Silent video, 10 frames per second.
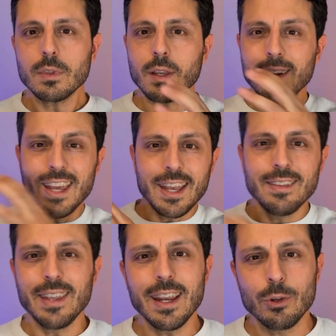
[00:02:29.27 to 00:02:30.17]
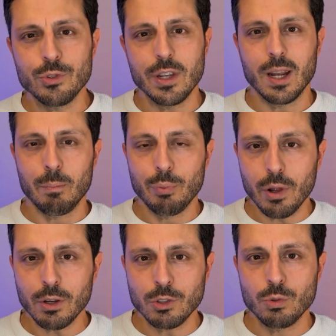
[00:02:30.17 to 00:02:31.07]
they can take those data
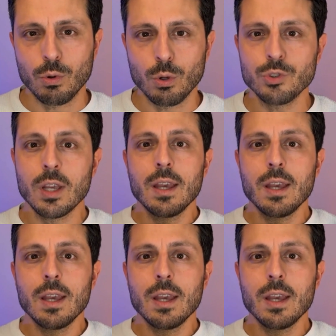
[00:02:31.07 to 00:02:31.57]
product roles